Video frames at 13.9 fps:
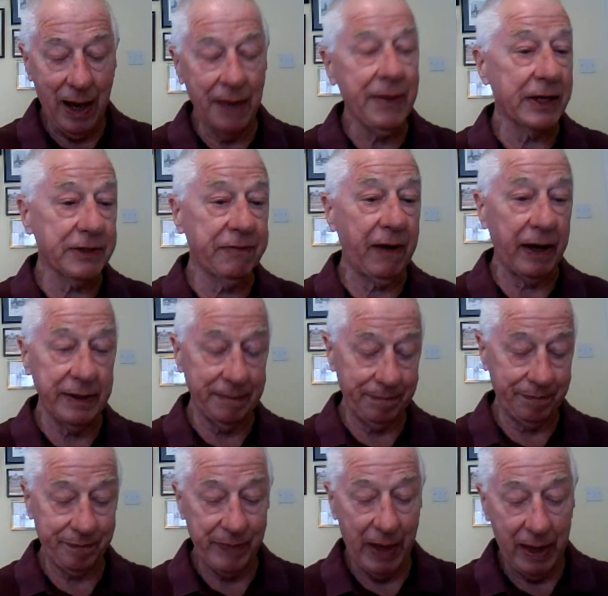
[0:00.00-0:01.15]
And that's fine.
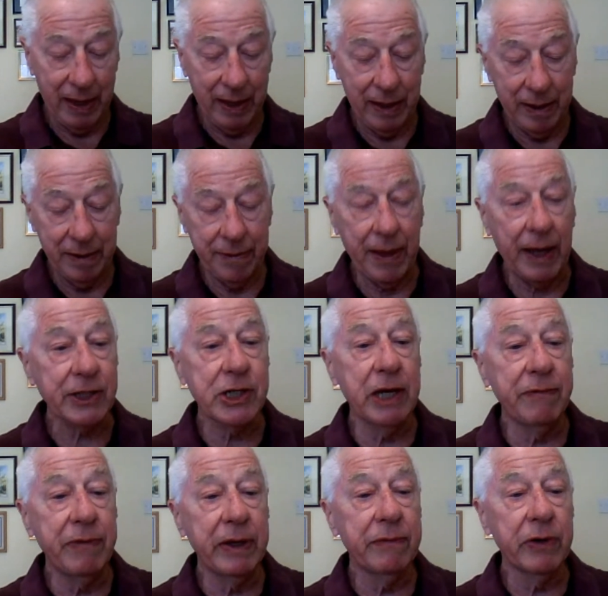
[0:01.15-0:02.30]

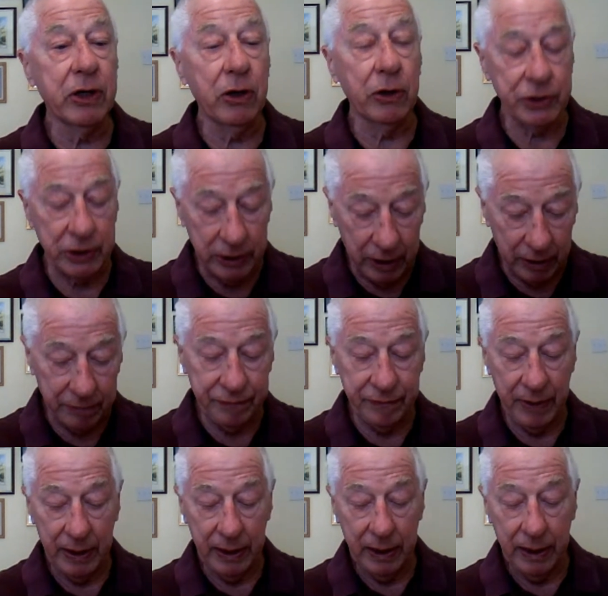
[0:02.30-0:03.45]
Thanksgiving for God's
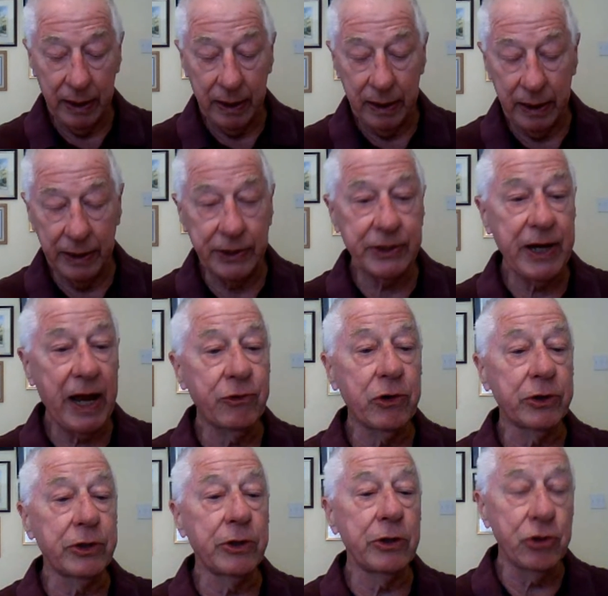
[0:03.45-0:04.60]
love is
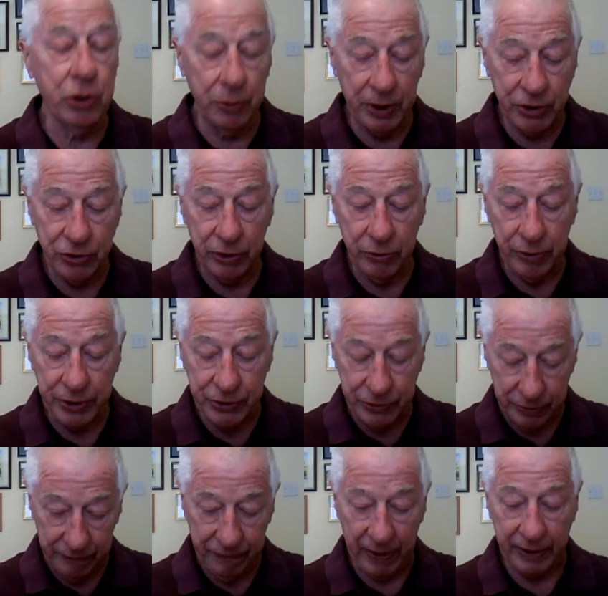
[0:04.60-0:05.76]
central to the Jewish and
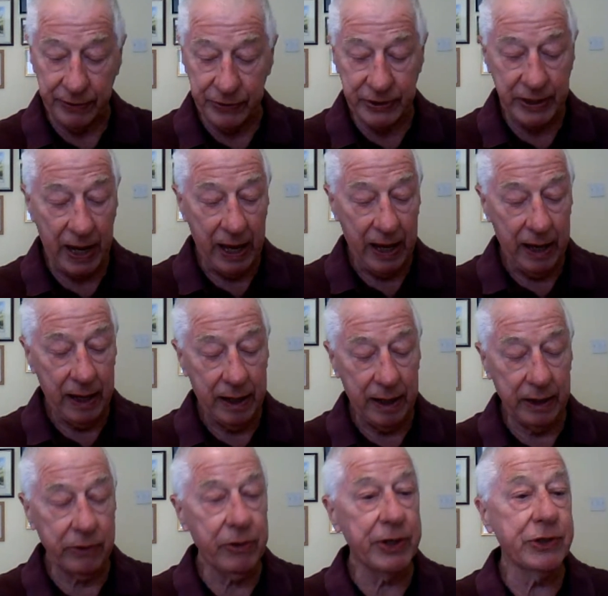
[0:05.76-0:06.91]
Christian faiths,
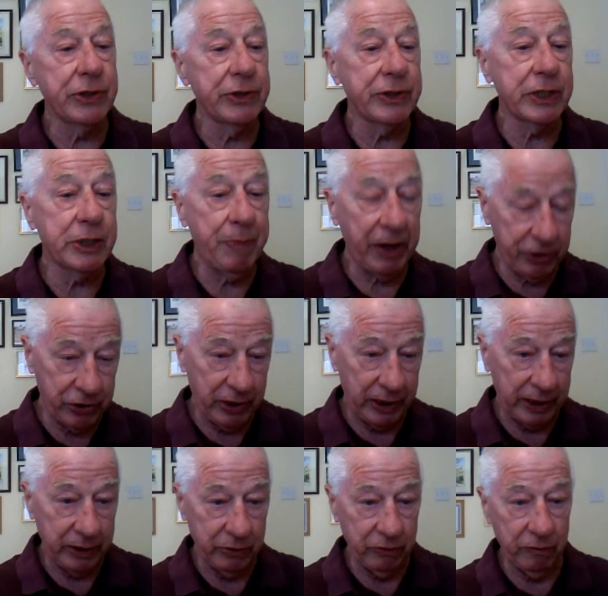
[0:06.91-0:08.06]
and Christians
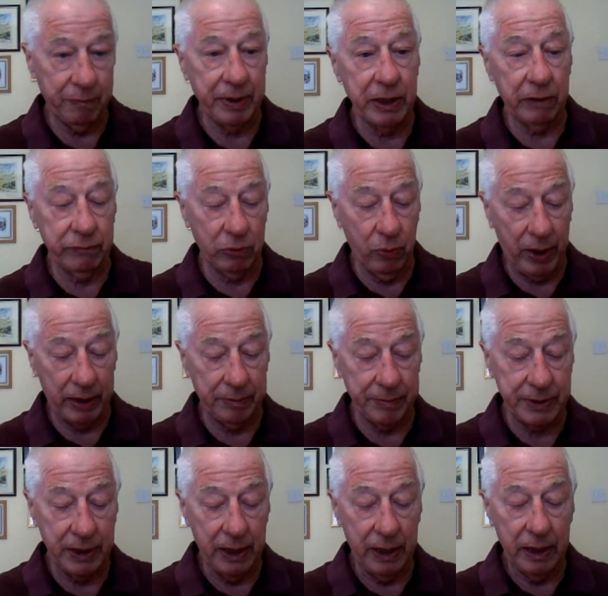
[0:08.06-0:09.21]
especially who have been
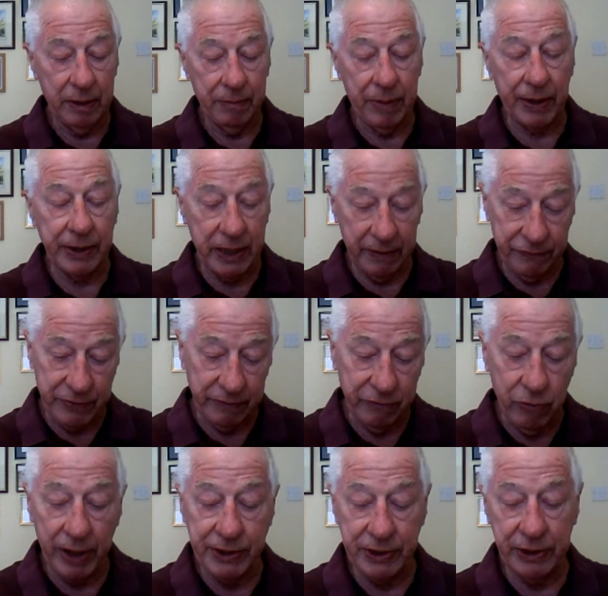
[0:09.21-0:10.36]
overwhelmed by the gift
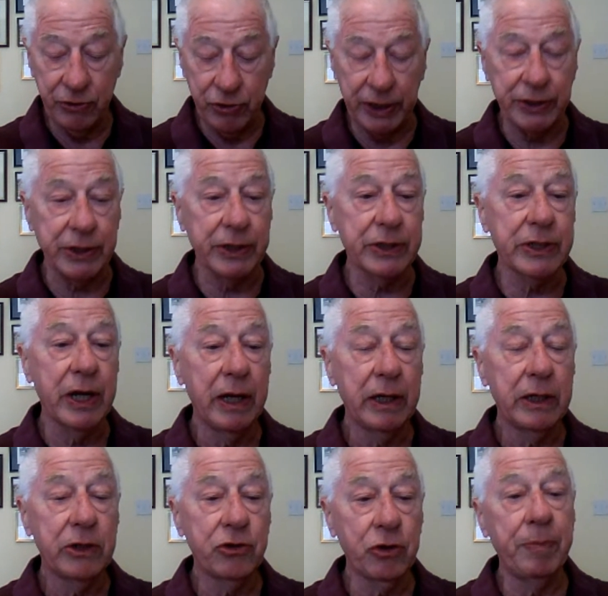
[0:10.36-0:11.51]
of grace in Jesus
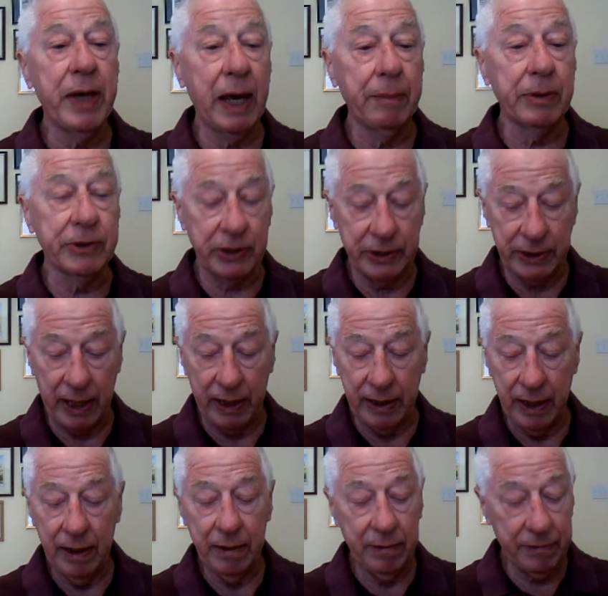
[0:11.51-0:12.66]
should be able to
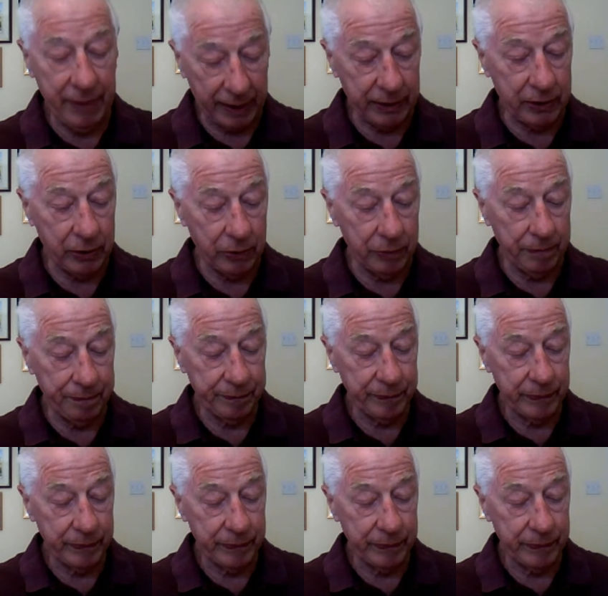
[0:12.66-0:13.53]
say thank you.